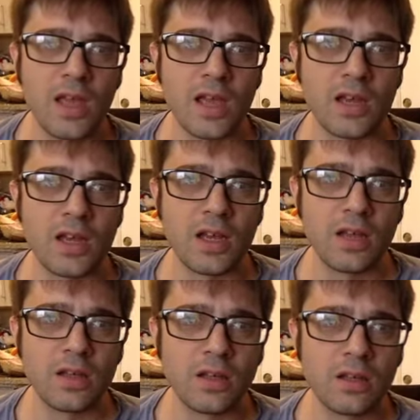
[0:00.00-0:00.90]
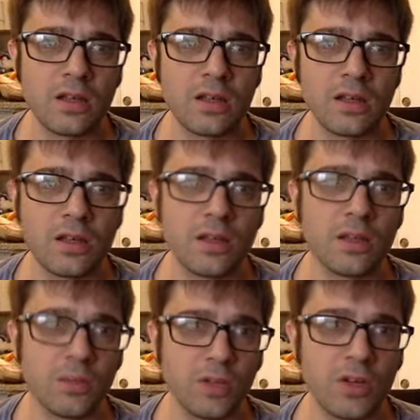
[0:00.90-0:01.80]
and a
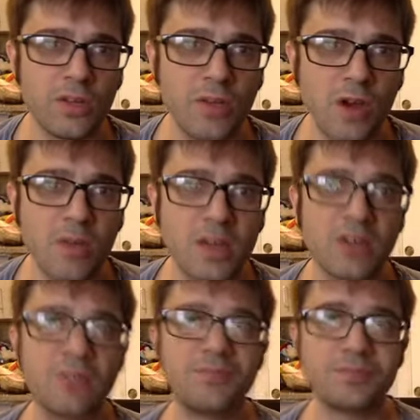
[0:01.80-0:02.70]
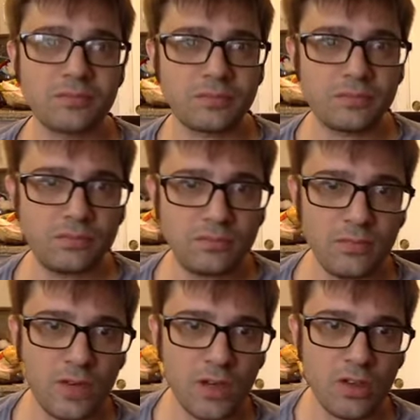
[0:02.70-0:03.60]
similar experiment.
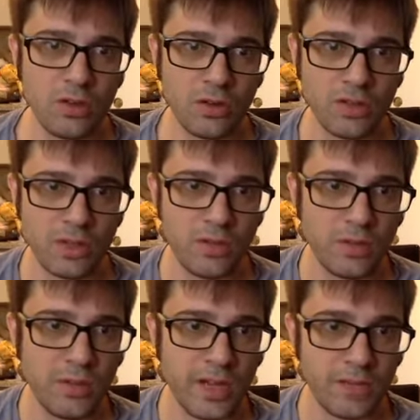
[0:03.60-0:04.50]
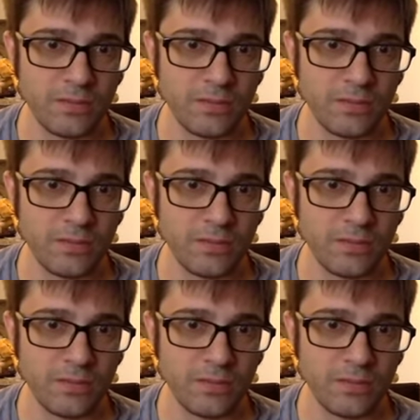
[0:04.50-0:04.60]
So I'll see you in a minute.